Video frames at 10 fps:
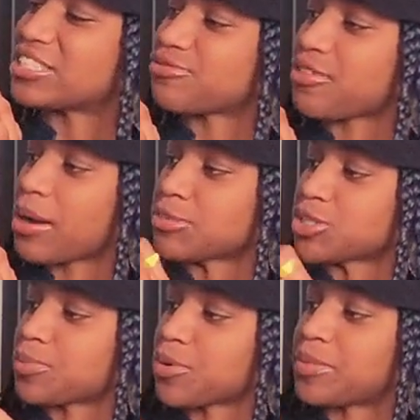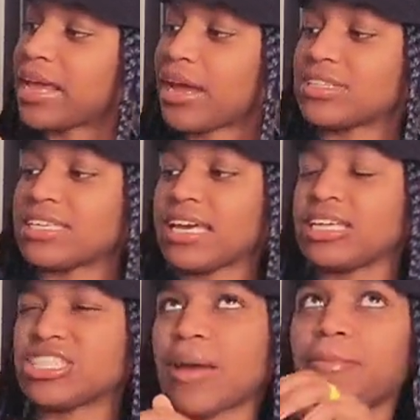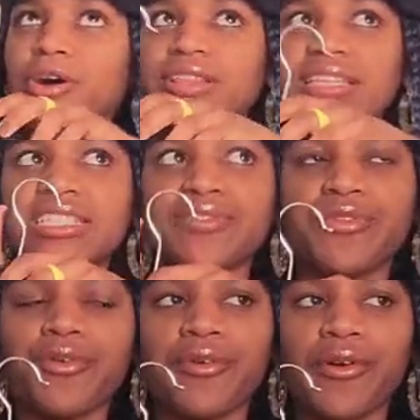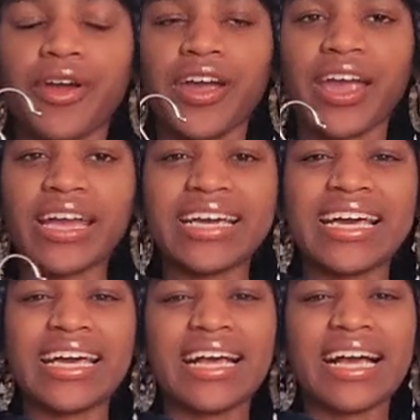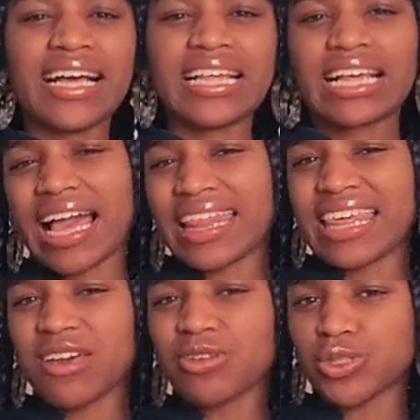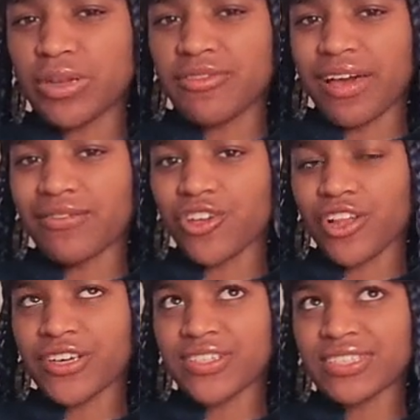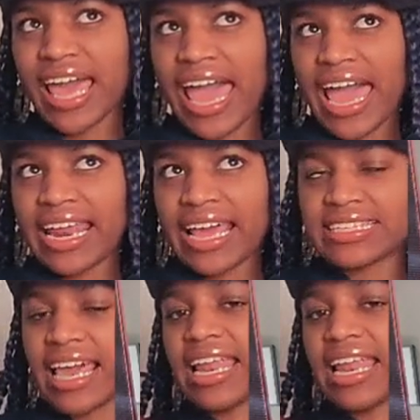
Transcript: is from Suburban Heritage. I bought this for think it was $25 at a